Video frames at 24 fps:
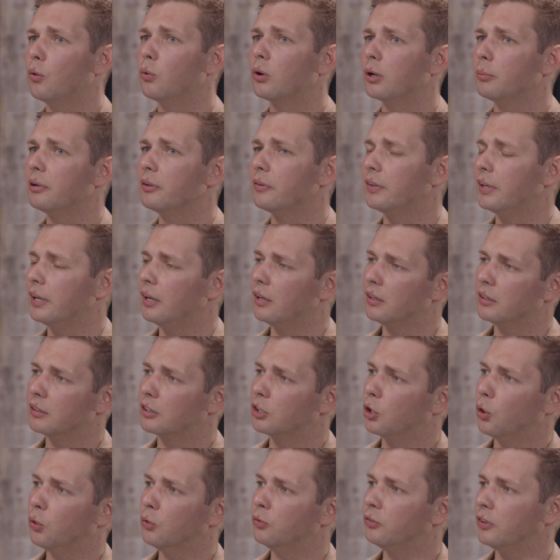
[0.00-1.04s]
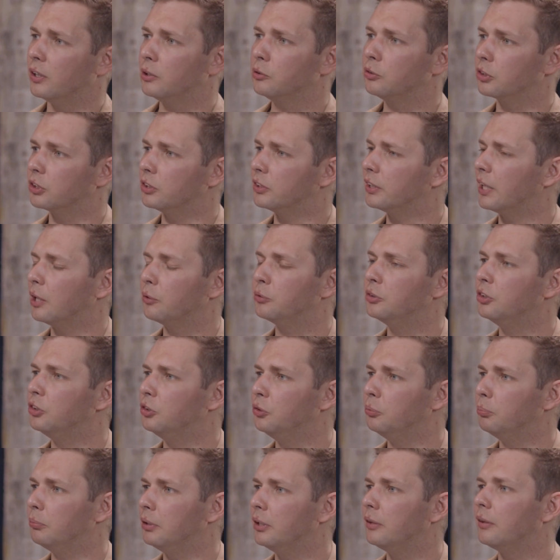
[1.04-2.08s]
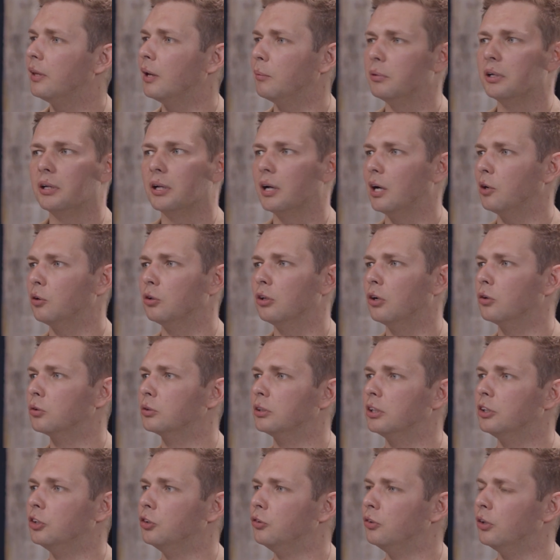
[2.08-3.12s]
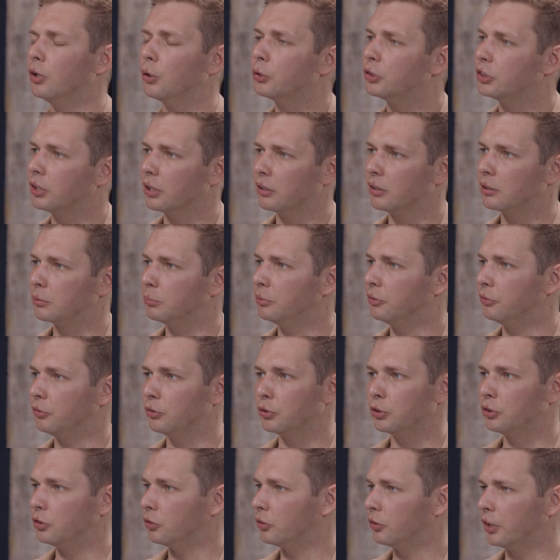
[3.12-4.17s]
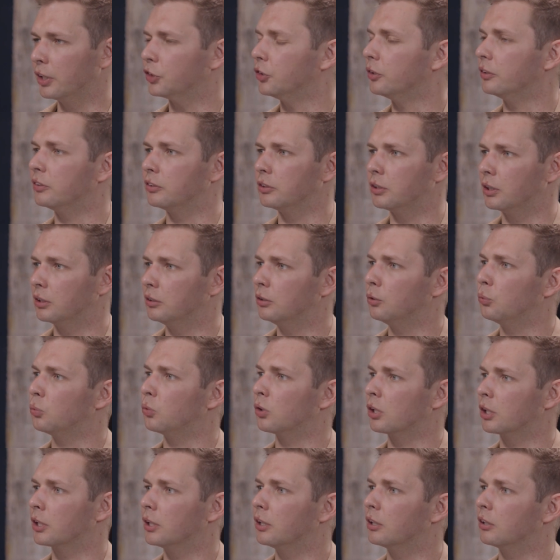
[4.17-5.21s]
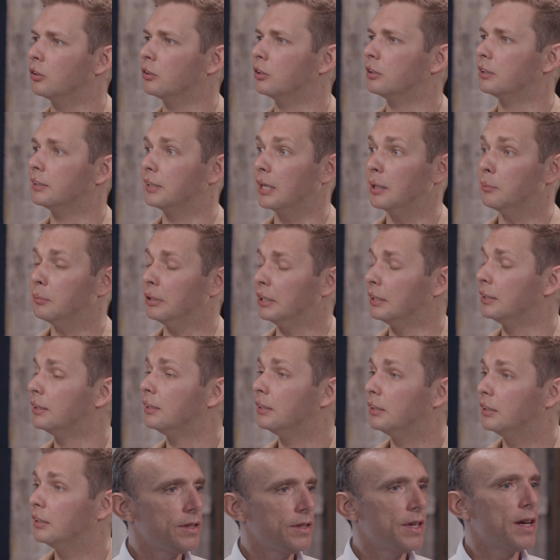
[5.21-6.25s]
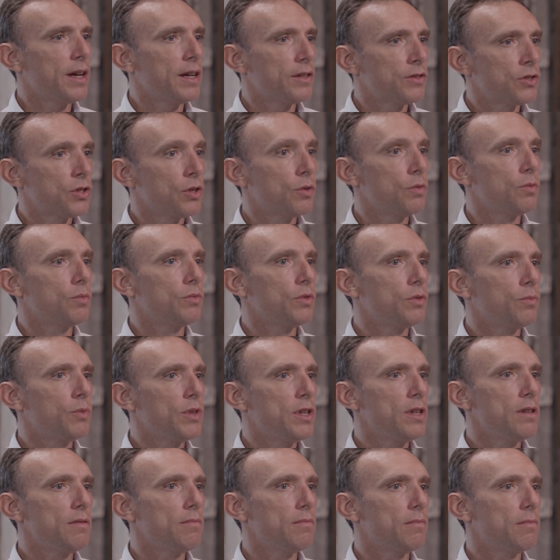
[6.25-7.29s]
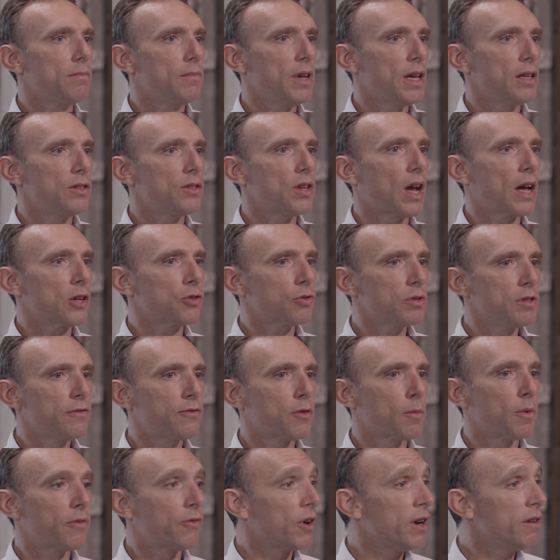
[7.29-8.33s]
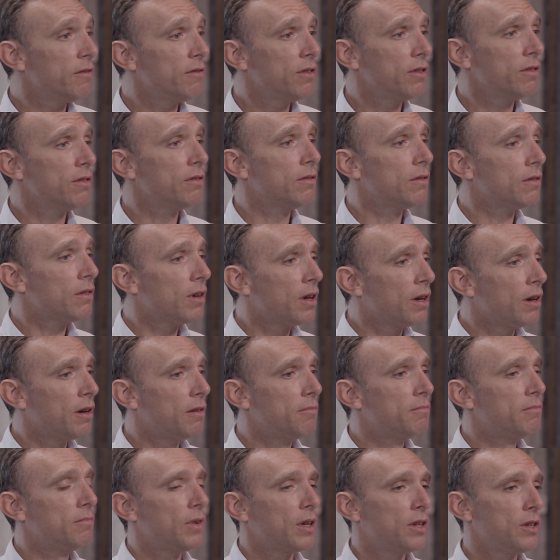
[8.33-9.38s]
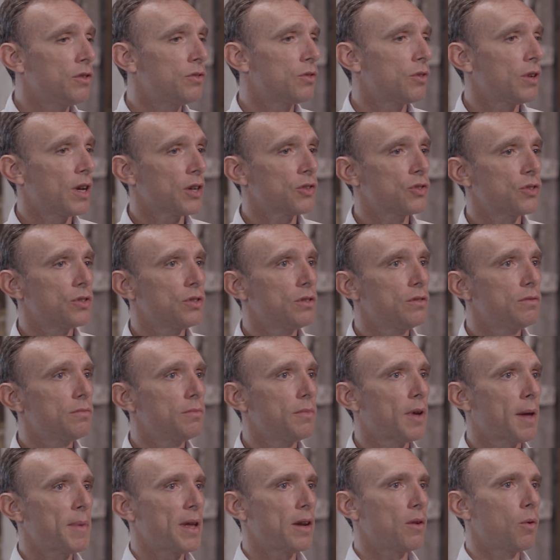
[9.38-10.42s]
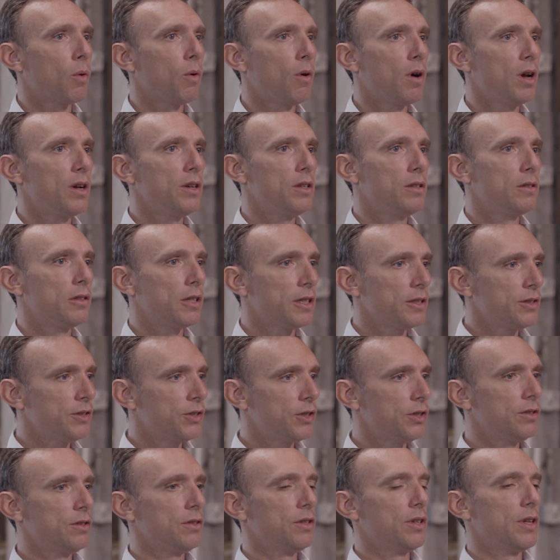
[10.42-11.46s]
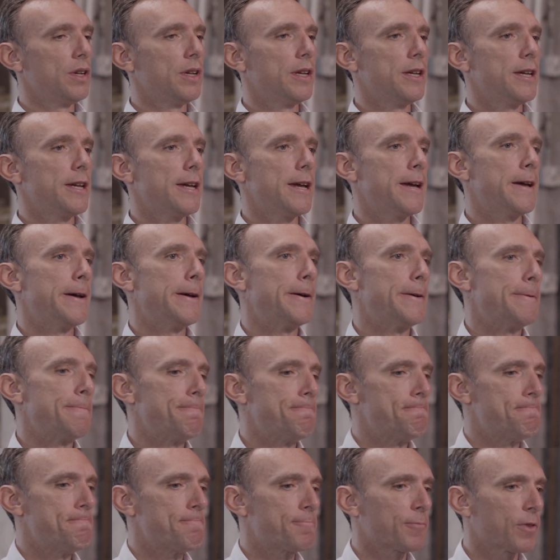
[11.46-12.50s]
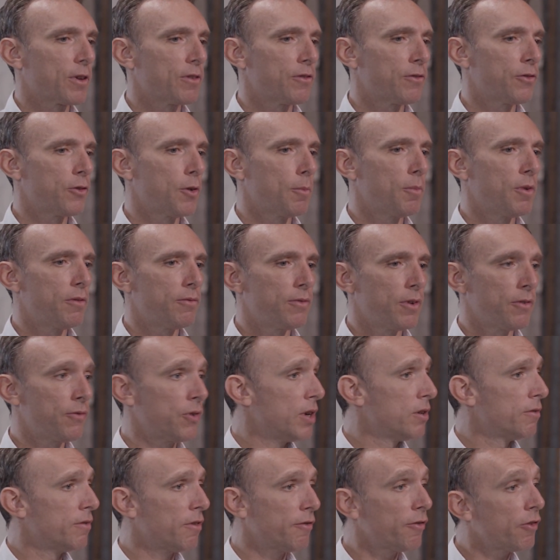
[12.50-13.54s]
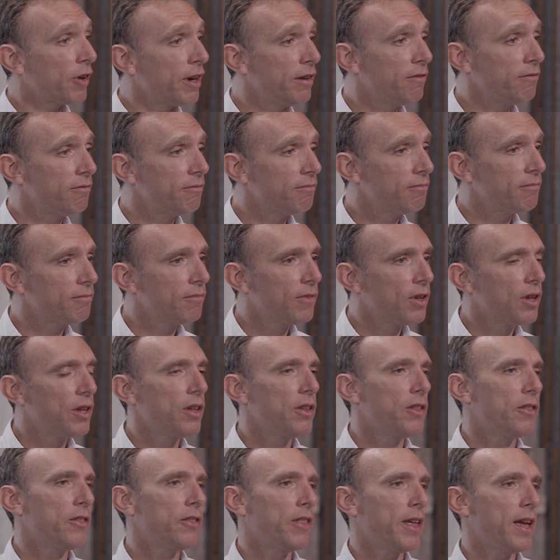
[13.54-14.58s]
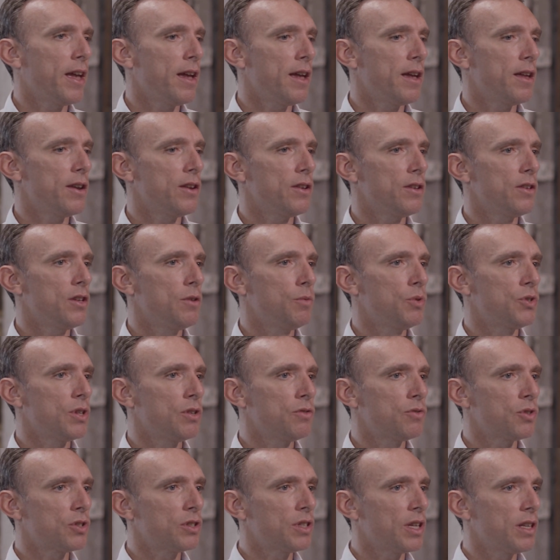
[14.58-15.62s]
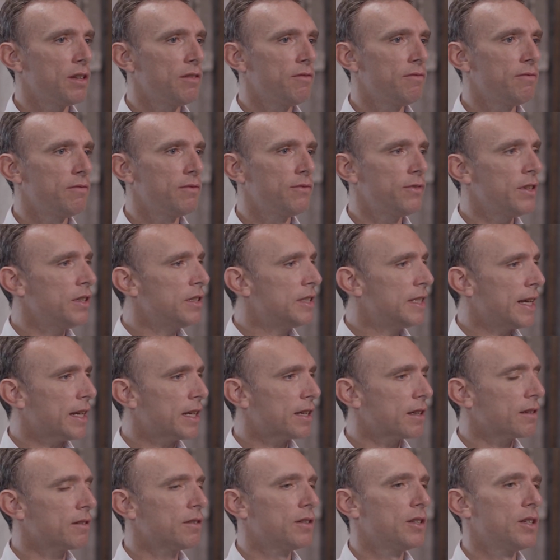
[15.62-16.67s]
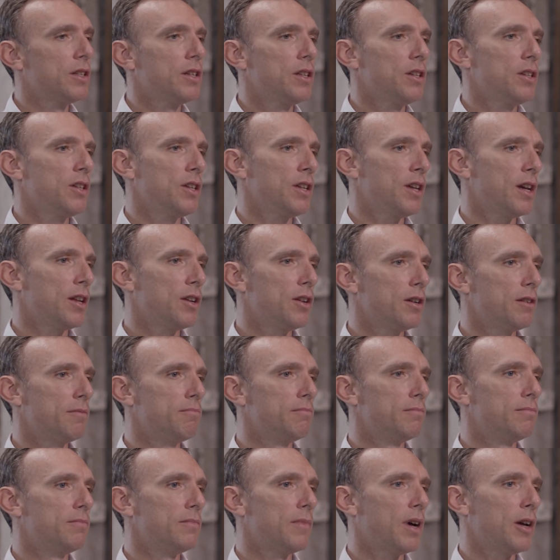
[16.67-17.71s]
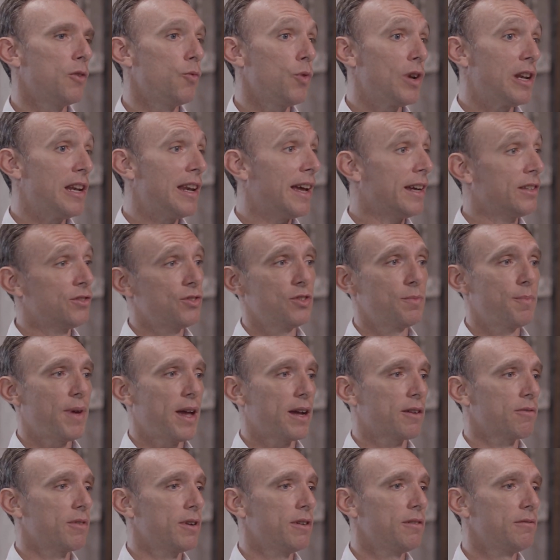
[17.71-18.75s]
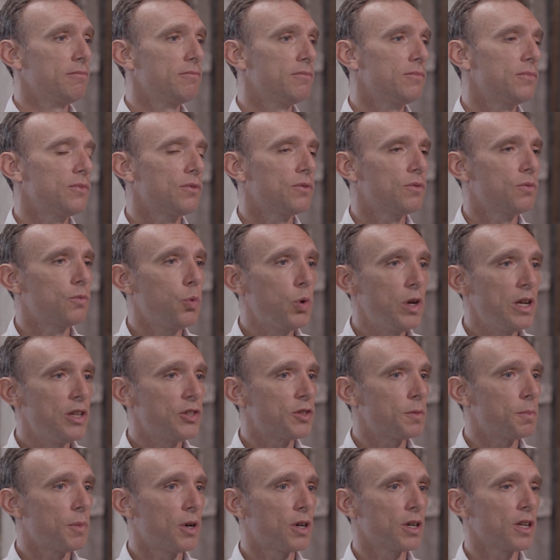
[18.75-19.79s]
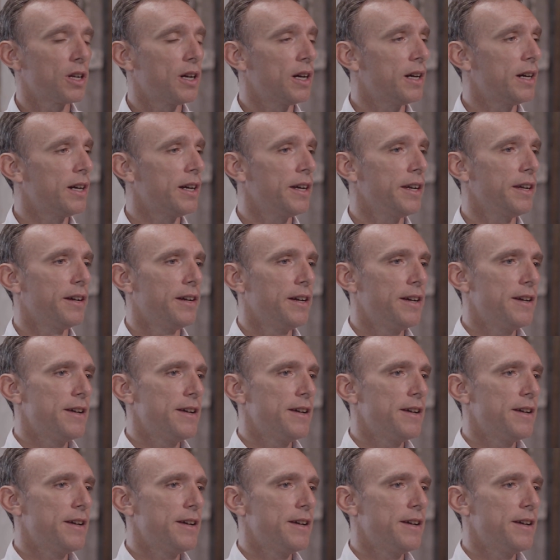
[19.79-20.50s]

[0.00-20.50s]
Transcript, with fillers: What about the other co-founders? How did you meet them, and how long did you know each other before you actually started working on Tymit? Yeah, so we met actually from a friend, an introduction. I met Juan in London from a friend of a friend that he was interested in FinTech. He had, I really liked his background, really smart guy.